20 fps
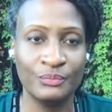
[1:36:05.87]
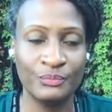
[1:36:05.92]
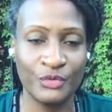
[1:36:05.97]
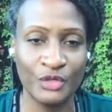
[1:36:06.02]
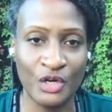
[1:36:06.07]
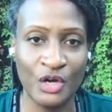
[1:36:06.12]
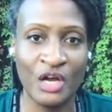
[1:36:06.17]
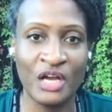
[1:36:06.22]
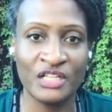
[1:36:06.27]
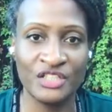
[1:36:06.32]

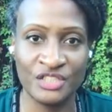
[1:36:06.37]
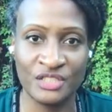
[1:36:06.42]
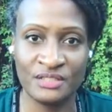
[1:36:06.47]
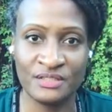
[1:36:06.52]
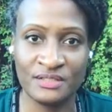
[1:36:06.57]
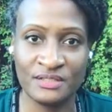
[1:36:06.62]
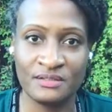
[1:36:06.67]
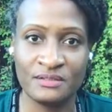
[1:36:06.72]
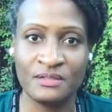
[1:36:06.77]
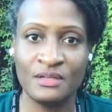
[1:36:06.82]

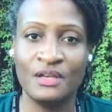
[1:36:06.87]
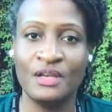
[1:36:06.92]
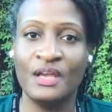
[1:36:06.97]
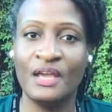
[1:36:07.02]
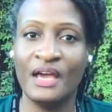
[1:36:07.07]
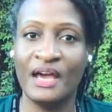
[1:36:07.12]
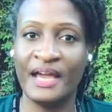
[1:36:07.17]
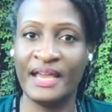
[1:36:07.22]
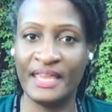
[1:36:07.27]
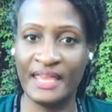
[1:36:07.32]
precautions.
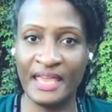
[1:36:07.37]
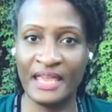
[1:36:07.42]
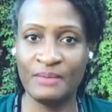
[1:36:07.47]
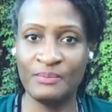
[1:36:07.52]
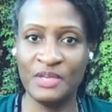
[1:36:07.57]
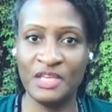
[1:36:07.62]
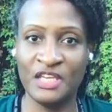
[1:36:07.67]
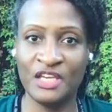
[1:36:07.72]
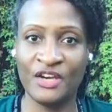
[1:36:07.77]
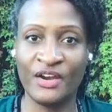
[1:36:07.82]
I
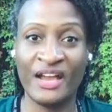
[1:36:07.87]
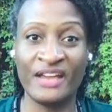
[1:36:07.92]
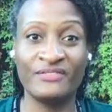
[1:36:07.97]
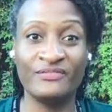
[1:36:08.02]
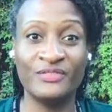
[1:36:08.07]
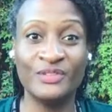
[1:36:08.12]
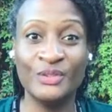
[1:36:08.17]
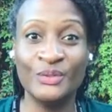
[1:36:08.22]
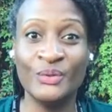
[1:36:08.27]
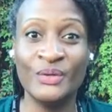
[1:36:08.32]
came here, I
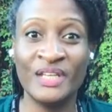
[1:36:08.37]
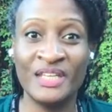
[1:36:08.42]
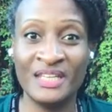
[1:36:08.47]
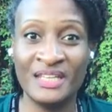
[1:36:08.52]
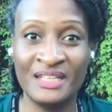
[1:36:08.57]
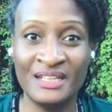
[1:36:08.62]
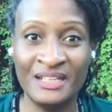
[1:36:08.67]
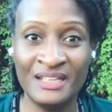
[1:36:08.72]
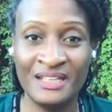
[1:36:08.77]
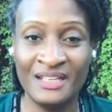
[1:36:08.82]
flew
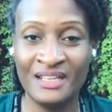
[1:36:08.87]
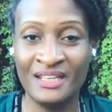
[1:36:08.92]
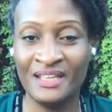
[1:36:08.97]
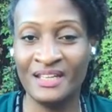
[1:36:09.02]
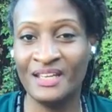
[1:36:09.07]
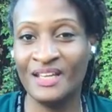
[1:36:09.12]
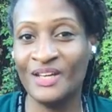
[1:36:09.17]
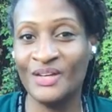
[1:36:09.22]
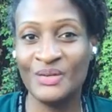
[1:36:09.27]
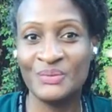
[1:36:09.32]
in,
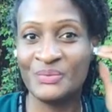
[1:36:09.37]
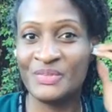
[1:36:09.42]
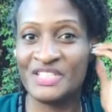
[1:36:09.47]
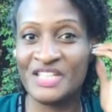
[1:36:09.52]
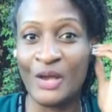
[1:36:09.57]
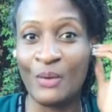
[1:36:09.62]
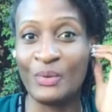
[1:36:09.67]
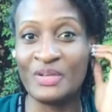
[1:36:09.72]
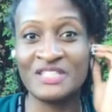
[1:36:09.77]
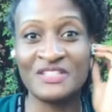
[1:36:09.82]

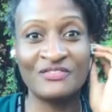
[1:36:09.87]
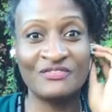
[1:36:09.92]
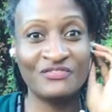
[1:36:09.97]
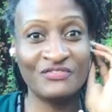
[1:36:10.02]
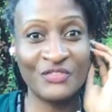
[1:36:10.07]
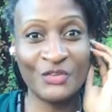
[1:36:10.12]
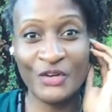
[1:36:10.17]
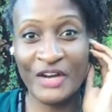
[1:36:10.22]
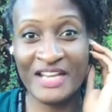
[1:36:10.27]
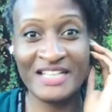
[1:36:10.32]
which I
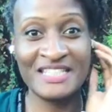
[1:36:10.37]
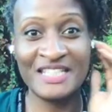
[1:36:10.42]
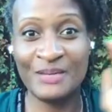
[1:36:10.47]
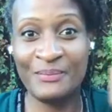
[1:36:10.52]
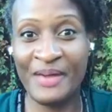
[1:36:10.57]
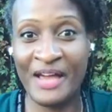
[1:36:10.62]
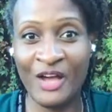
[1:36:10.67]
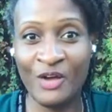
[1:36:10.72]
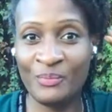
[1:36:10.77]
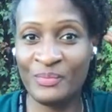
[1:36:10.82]
wasn't crazy
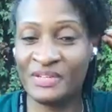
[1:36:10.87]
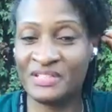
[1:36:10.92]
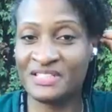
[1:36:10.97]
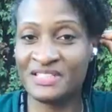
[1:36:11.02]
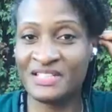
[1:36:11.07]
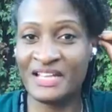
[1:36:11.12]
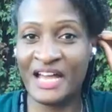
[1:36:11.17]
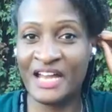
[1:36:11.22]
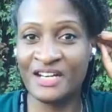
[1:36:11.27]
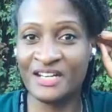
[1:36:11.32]
about,
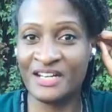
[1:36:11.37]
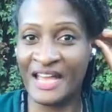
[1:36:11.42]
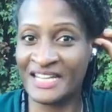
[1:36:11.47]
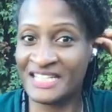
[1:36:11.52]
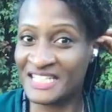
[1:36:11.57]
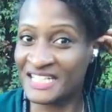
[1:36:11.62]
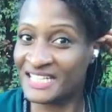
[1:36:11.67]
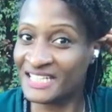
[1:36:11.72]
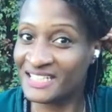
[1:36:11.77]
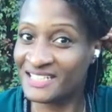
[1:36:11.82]
but
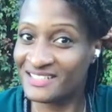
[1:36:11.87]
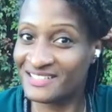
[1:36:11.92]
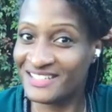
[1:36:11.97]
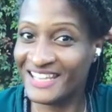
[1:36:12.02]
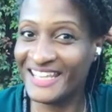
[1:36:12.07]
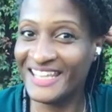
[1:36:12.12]
I did it.